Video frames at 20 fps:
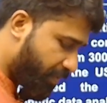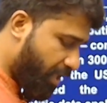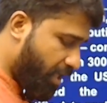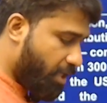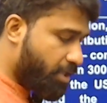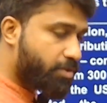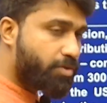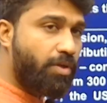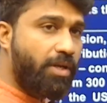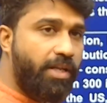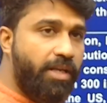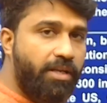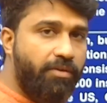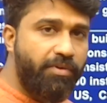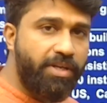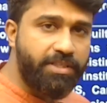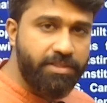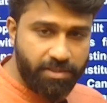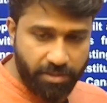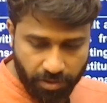So,
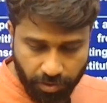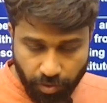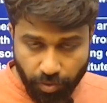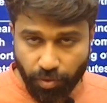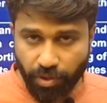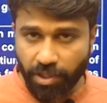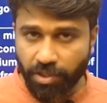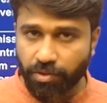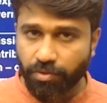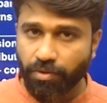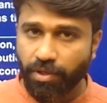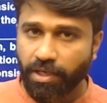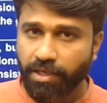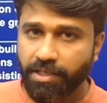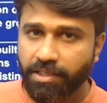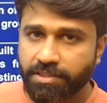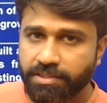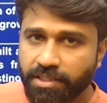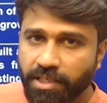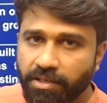likewise you need to
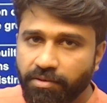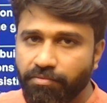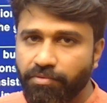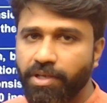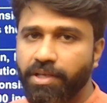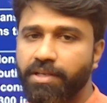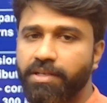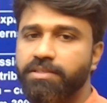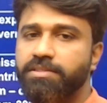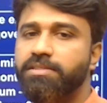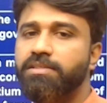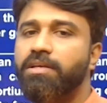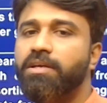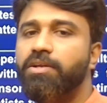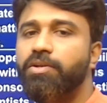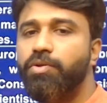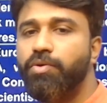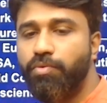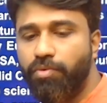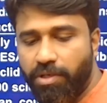understand various
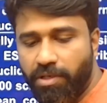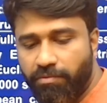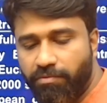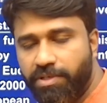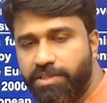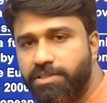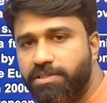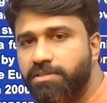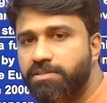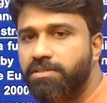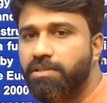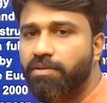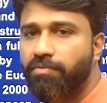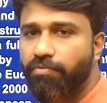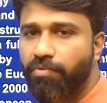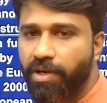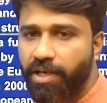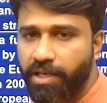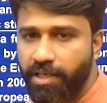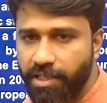new inventions and
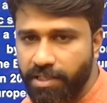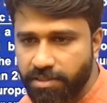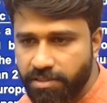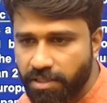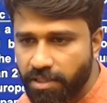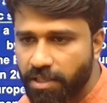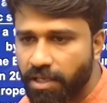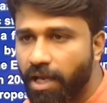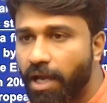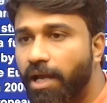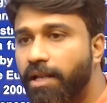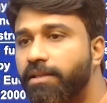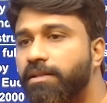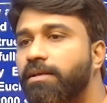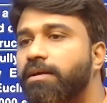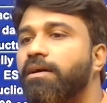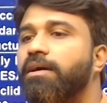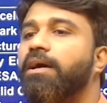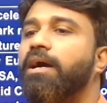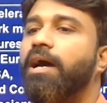findings and
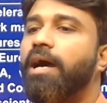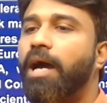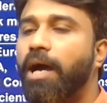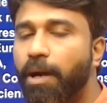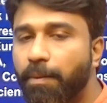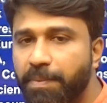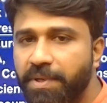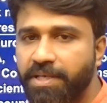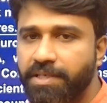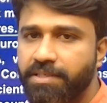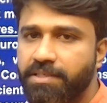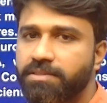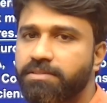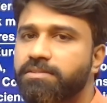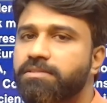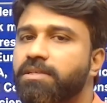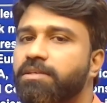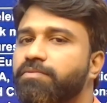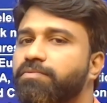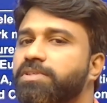the apparatus
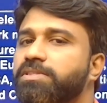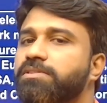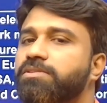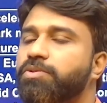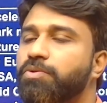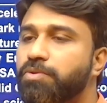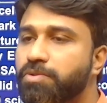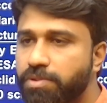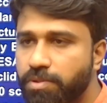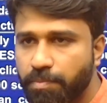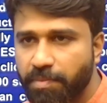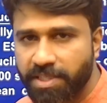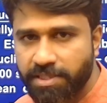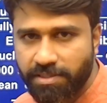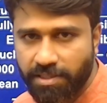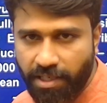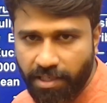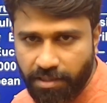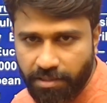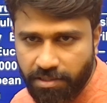that was used by
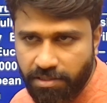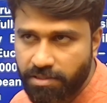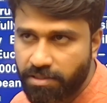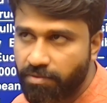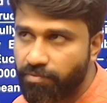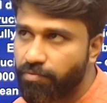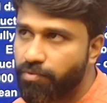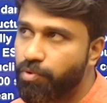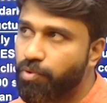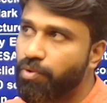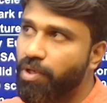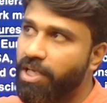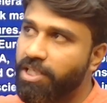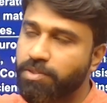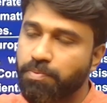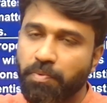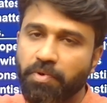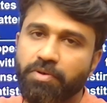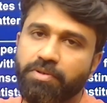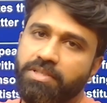scientists to
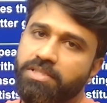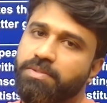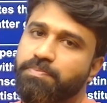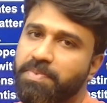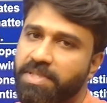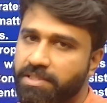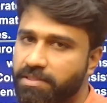explore the space.